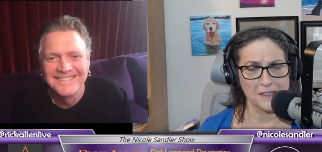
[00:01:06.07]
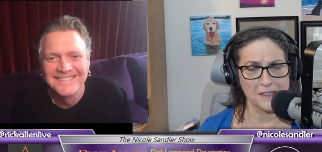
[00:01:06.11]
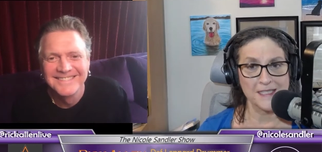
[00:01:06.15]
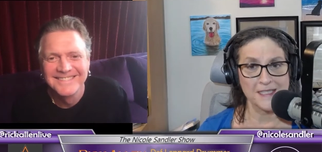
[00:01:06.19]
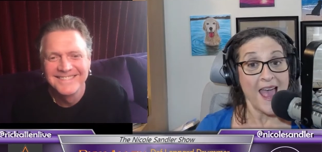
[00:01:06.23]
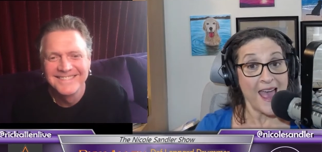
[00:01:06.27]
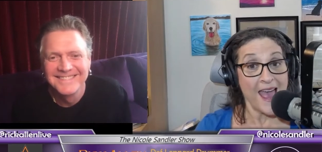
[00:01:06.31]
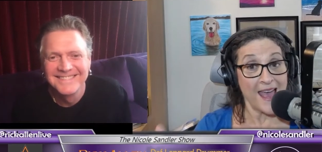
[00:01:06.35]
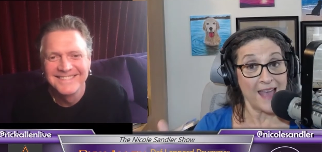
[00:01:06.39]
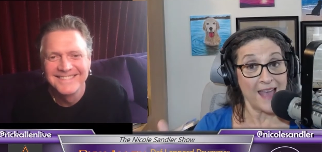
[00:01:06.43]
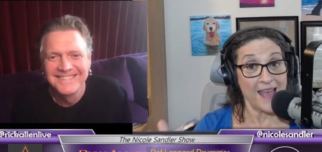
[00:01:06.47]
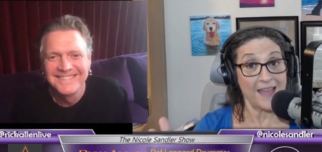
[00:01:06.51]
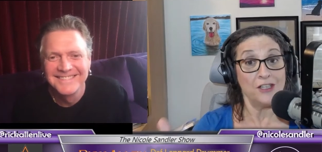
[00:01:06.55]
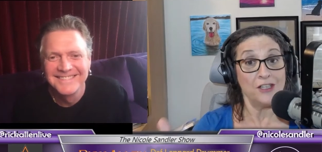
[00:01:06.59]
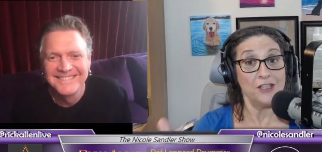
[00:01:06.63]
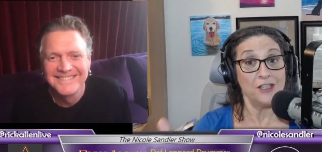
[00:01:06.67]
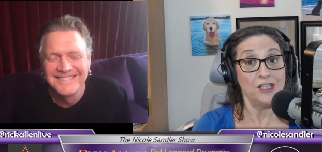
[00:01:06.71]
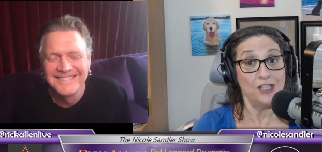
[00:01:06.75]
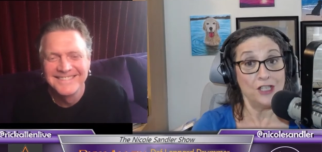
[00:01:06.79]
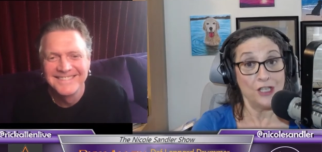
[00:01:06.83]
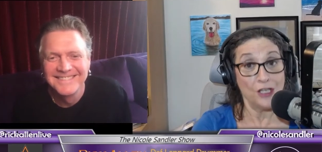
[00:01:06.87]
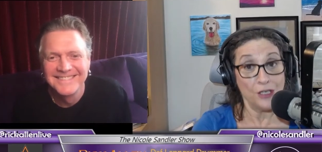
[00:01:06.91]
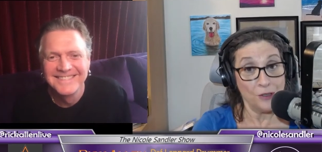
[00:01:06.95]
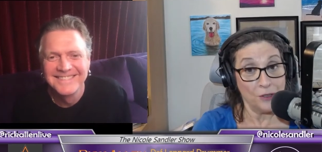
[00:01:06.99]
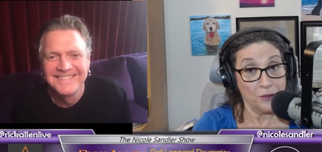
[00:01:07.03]
Speaker 1: And
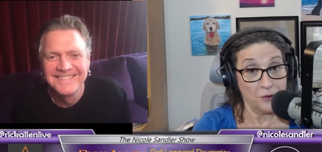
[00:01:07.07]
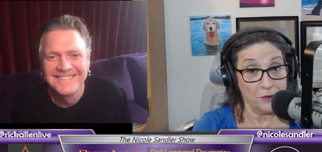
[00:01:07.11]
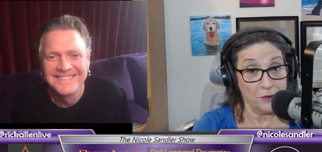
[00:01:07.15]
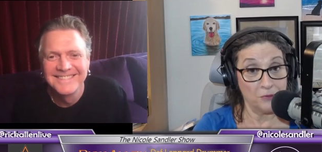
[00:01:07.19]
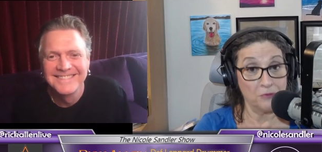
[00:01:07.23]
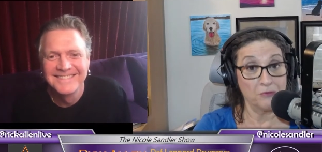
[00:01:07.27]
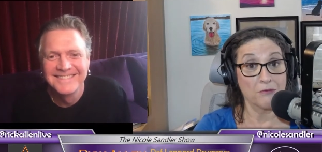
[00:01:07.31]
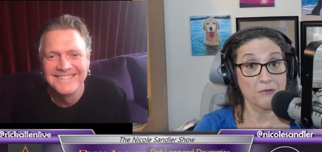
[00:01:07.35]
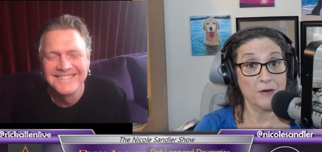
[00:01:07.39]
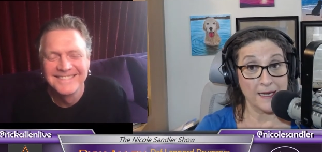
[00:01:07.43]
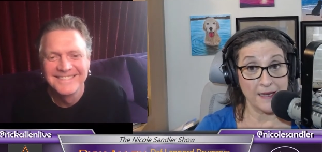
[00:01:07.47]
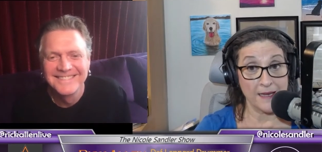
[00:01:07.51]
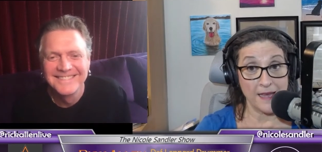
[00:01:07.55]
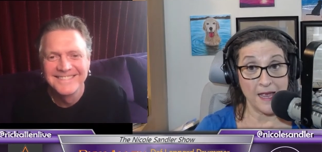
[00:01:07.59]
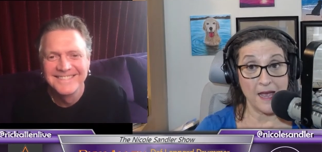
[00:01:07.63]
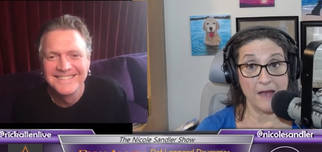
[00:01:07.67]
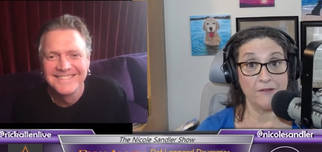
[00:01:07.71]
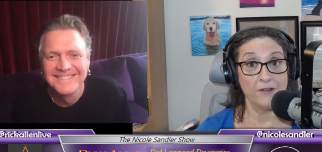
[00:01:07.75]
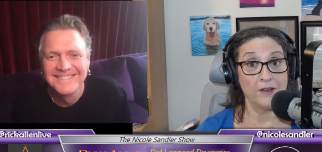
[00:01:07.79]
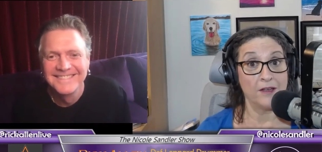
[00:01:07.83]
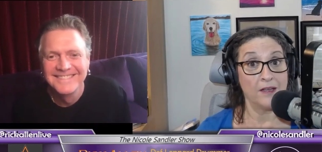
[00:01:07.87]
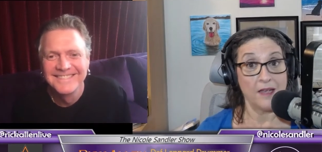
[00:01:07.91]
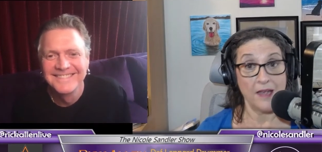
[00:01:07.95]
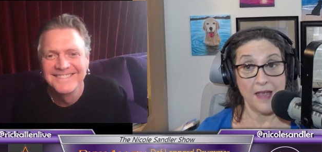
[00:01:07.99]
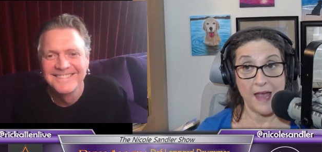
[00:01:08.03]
you, Rick, have
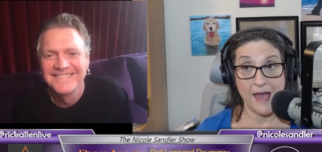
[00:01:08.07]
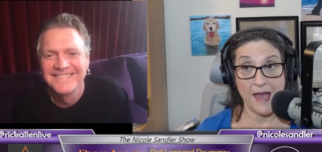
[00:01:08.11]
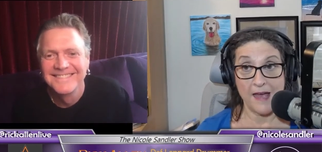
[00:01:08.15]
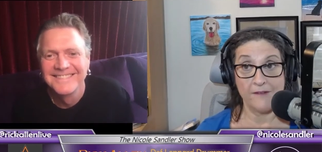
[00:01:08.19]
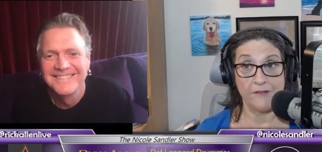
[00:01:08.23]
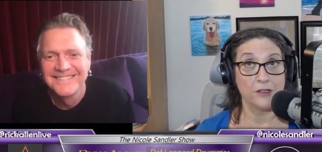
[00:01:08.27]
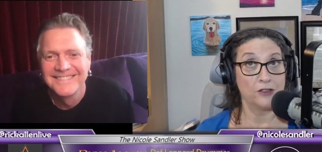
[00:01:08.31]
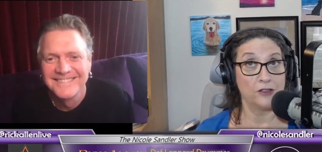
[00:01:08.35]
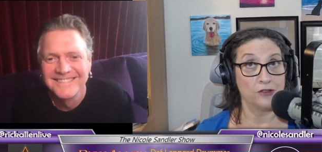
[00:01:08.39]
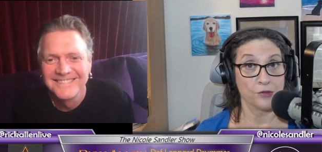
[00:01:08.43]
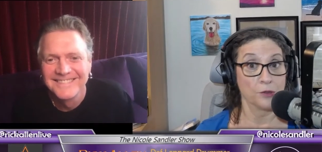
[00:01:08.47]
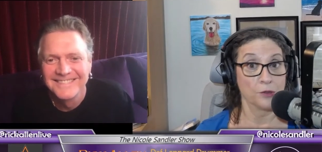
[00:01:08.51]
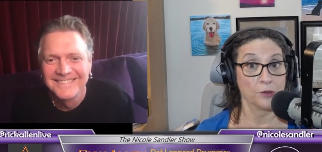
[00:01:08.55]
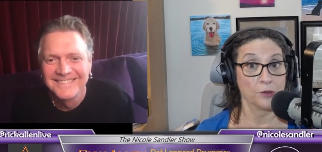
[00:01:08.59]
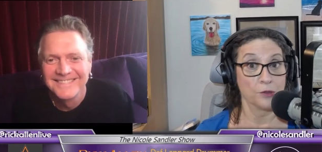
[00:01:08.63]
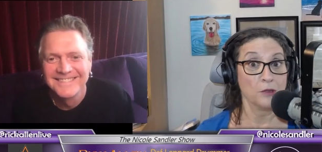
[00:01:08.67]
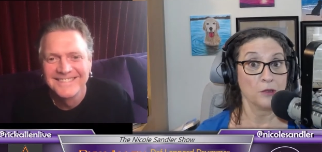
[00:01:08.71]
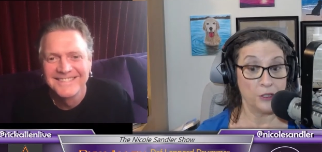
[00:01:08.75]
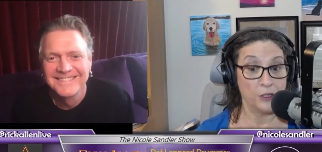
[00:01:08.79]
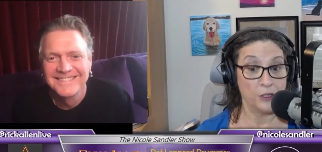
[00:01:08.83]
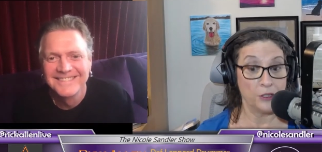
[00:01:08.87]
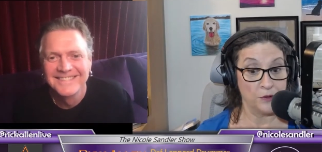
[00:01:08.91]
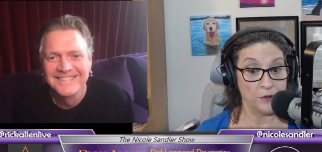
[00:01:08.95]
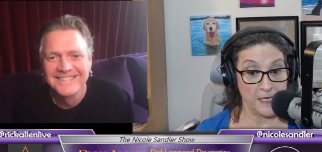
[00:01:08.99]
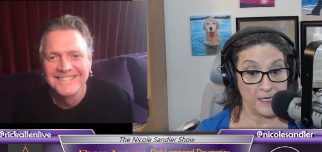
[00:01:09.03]
a truly
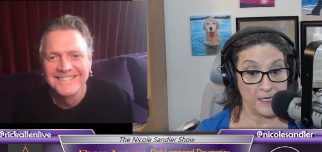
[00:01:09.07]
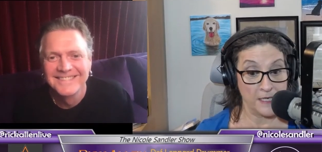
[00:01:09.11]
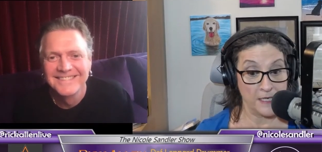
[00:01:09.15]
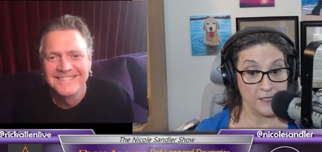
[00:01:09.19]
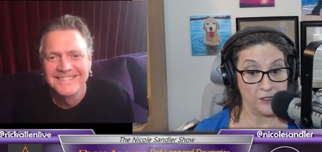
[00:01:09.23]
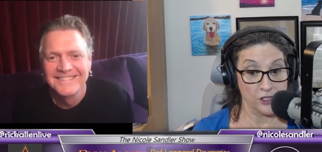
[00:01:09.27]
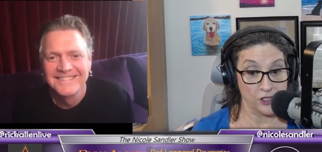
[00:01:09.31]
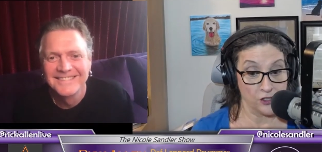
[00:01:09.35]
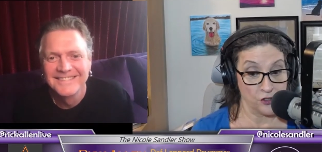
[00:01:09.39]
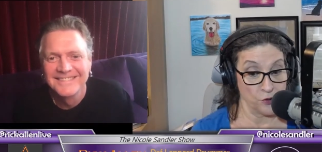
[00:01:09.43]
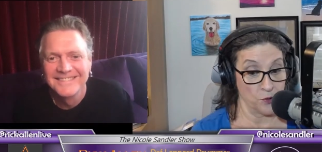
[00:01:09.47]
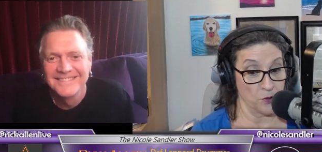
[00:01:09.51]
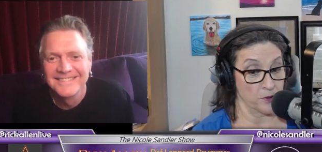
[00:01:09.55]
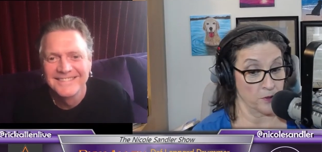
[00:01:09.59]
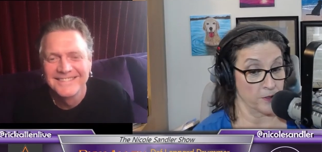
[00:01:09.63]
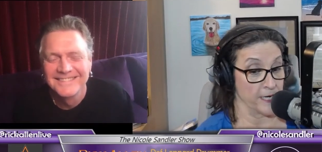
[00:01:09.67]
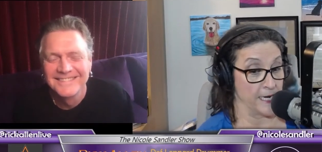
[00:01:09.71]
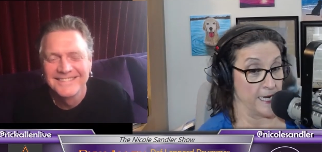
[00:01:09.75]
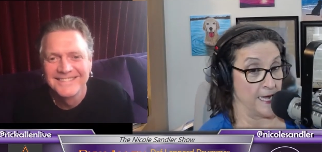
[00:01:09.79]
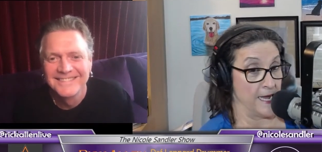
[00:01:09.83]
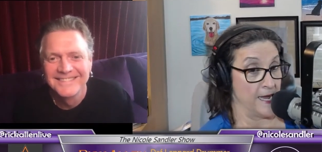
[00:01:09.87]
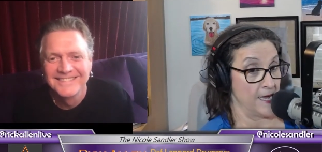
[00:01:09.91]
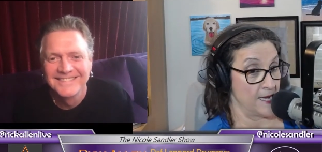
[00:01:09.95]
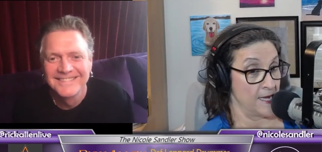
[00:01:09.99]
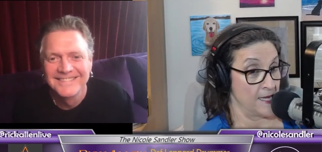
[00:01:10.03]
unique story
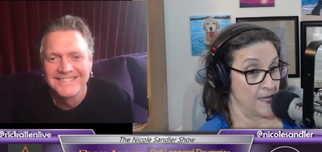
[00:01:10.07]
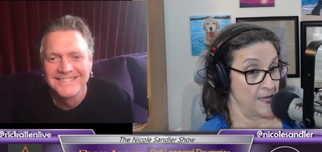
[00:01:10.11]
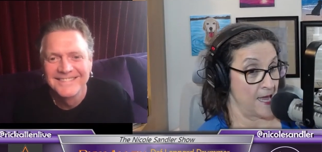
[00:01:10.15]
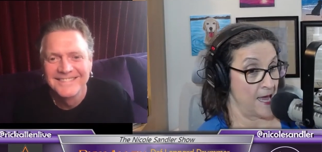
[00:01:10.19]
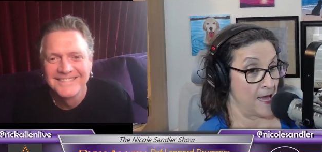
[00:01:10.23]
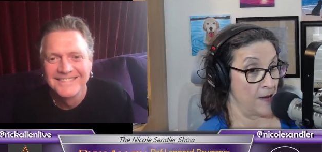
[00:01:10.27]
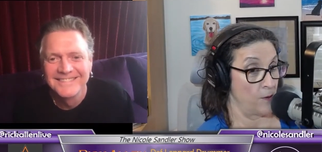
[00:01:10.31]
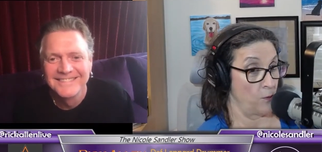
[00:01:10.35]
in that